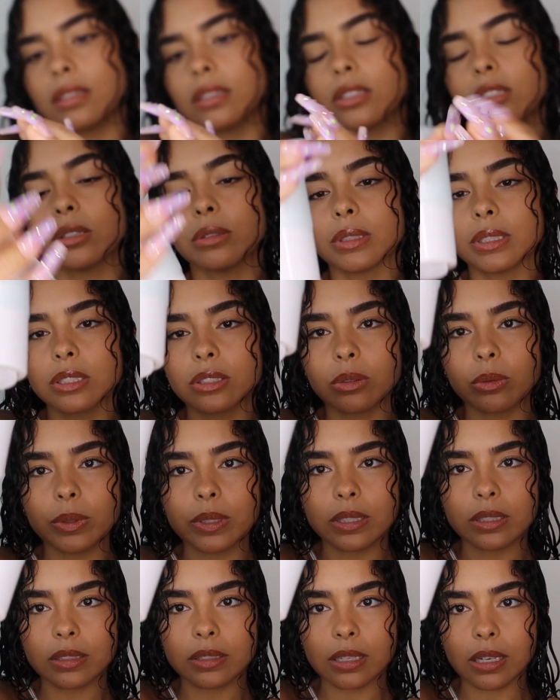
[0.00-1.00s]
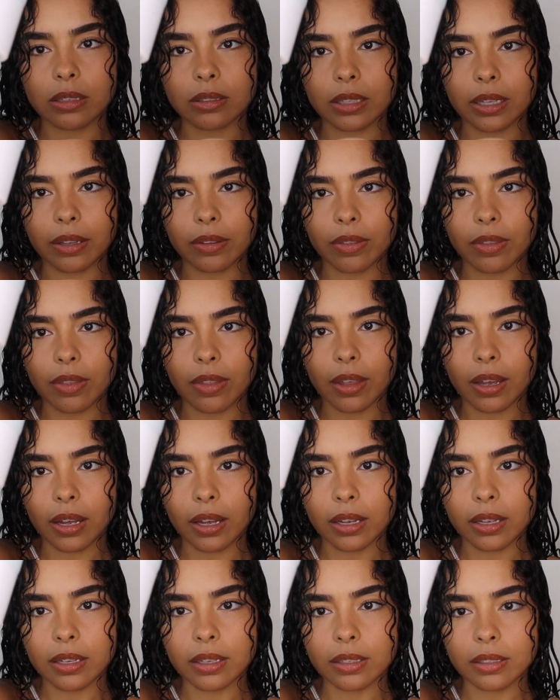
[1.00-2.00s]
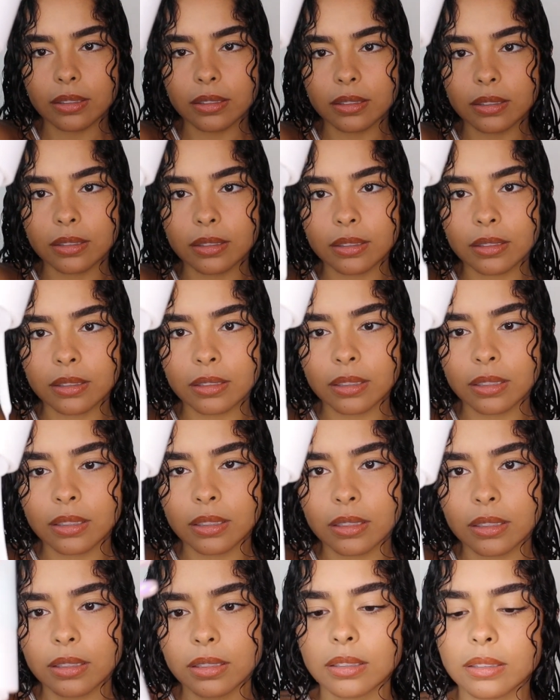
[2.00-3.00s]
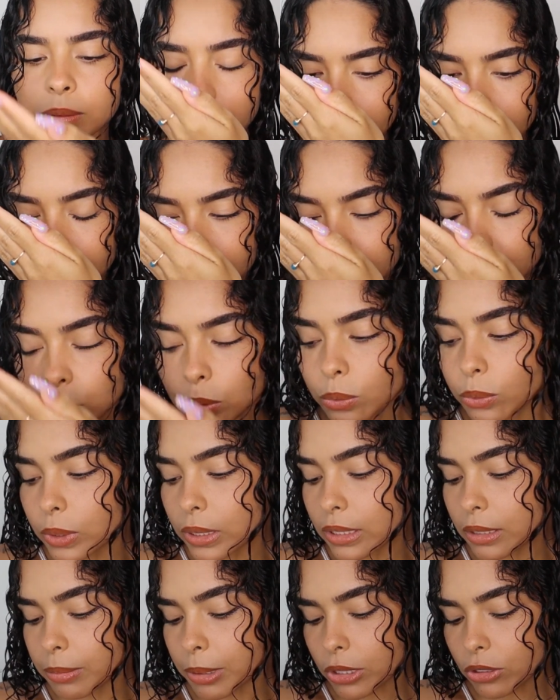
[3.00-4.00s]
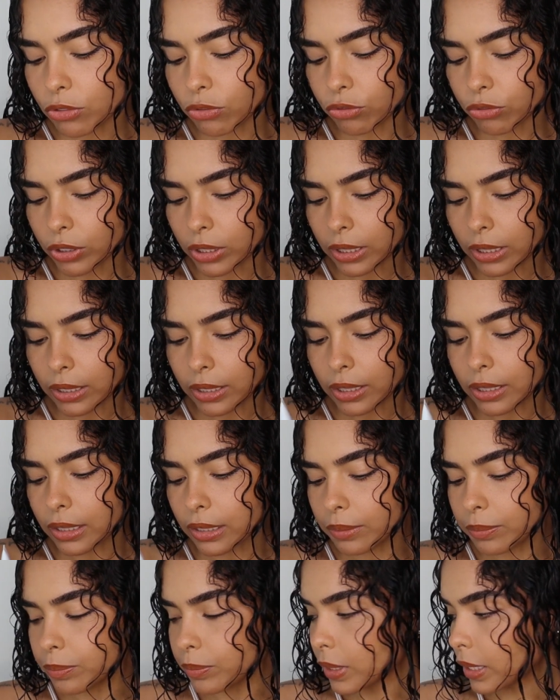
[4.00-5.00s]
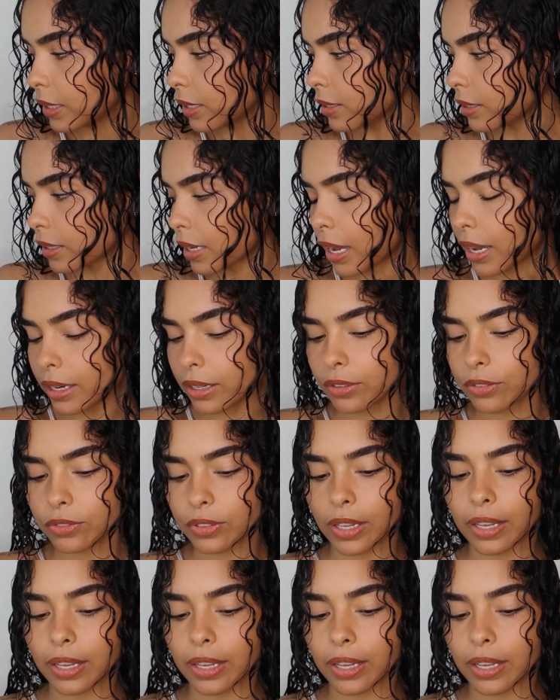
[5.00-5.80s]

So it squeezes out like that. Ooh, it smells really good. And it's kind of